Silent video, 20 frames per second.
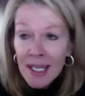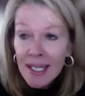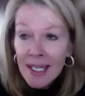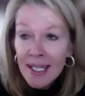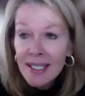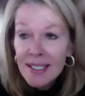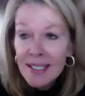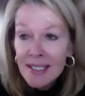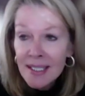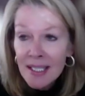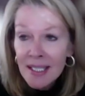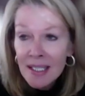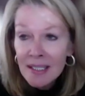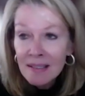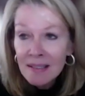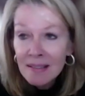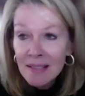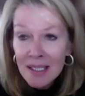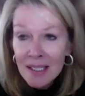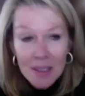is that
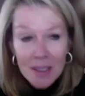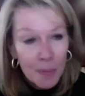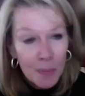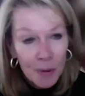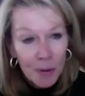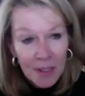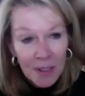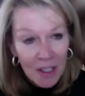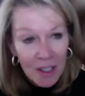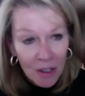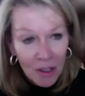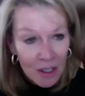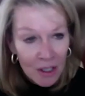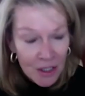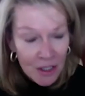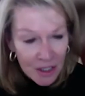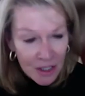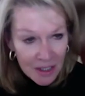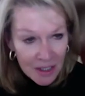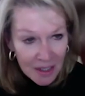it's pretty
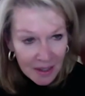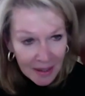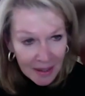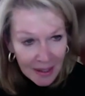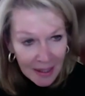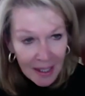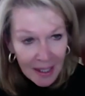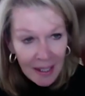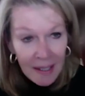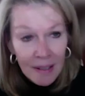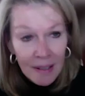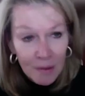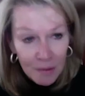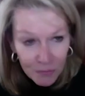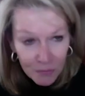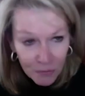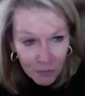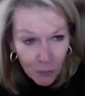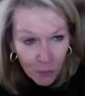hard to get a